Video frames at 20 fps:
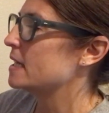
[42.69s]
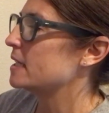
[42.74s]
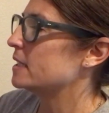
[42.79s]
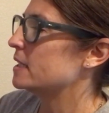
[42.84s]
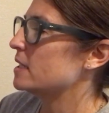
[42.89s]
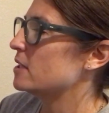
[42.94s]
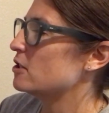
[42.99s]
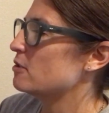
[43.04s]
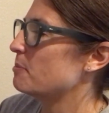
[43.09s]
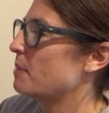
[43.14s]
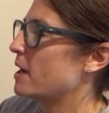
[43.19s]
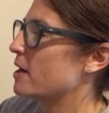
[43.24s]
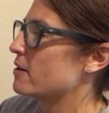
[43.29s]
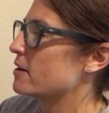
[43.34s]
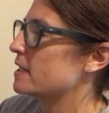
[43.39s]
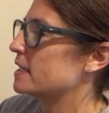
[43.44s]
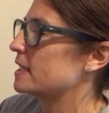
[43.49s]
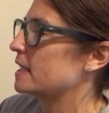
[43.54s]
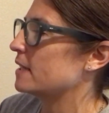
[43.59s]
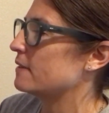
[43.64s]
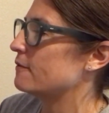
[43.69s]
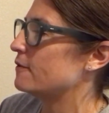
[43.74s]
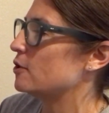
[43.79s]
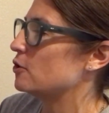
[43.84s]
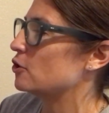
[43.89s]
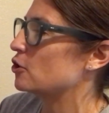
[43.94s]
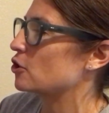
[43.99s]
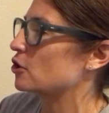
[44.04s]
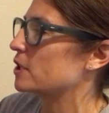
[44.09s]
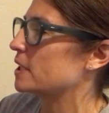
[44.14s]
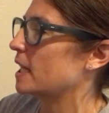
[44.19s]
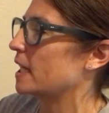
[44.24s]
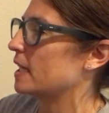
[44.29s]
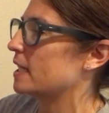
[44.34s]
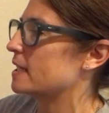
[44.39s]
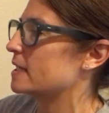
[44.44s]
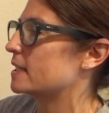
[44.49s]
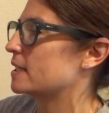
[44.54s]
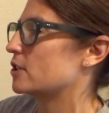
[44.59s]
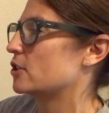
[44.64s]
Dear parents and future
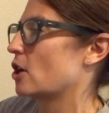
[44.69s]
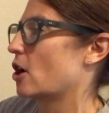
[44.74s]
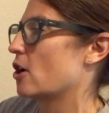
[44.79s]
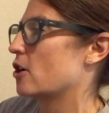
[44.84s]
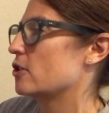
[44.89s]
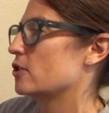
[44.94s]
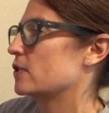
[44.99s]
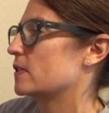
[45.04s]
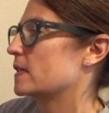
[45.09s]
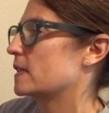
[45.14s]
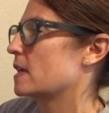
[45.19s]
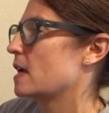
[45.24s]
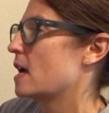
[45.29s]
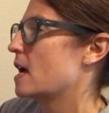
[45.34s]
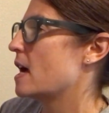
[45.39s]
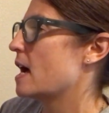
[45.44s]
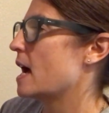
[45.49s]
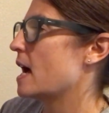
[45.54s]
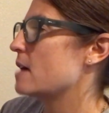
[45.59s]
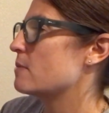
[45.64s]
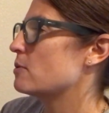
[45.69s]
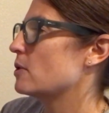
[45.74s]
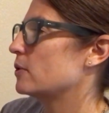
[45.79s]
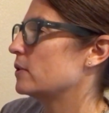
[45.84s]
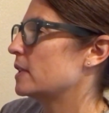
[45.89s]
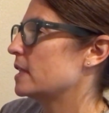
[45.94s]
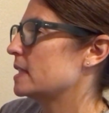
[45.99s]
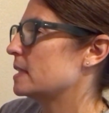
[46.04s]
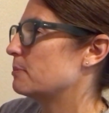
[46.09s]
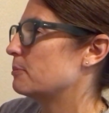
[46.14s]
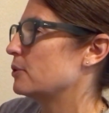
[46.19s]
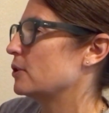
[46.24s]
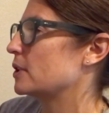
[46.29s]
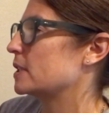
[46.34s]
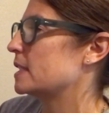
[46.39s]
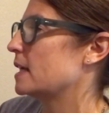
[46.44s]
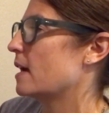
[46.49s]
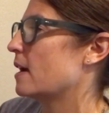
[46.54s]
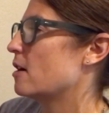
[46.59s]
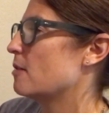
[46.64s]
tennis stars, I wrote this
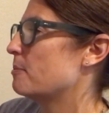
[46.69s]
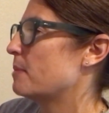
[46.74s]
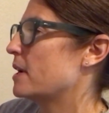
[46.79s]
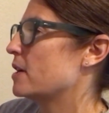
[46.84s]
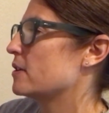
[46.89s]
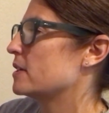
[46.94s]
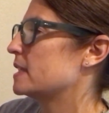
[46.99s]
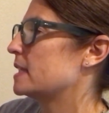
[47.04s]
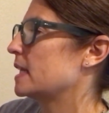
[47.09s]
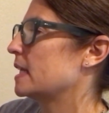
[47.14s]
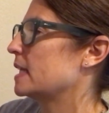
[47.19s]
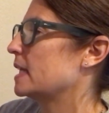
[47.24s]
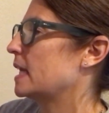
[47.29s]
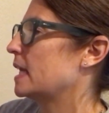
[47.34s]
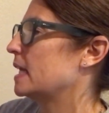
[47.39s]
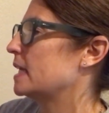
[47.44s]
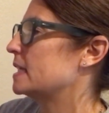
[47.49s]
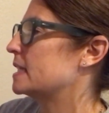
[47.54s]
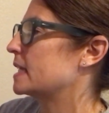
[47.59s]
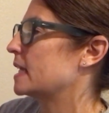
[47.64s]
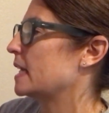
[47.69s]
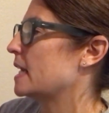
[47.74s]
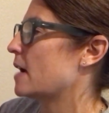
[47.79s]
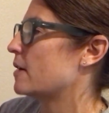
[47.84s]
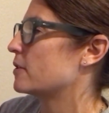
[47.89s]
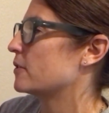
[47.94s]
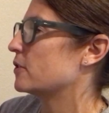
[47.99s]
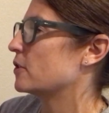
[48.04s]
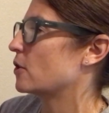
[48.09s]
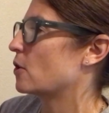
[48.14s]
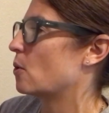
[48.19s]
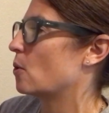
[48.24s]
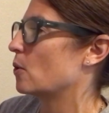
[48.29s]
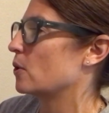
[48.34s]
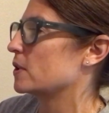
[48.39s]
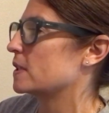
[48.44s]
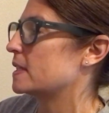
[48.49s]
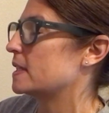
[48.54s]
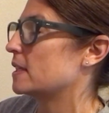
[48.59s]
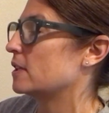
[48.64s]
book to help parents and kids get out on the
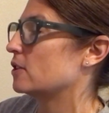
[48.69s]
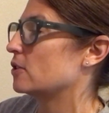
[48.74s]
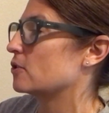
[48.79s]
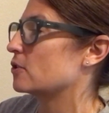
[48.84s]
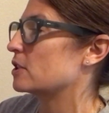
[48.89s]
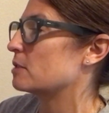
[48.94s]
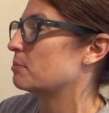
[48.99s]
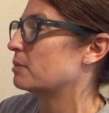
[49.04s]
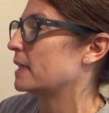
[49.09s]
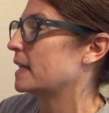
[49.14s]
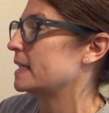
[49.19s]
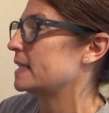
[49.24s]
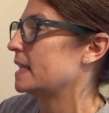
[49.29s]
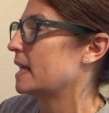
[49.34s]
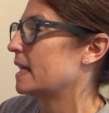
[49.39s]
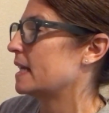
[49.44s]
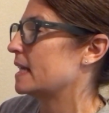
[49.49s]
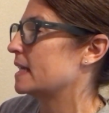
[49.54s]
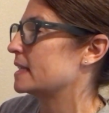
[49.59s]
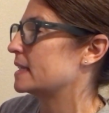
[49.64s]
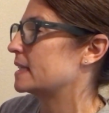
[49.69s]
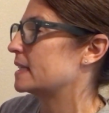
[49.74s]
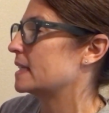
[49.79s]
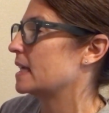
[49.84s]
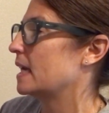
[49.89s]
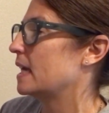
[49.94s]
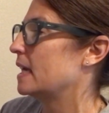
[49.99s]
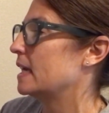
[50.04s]
courts and learn to play tennis.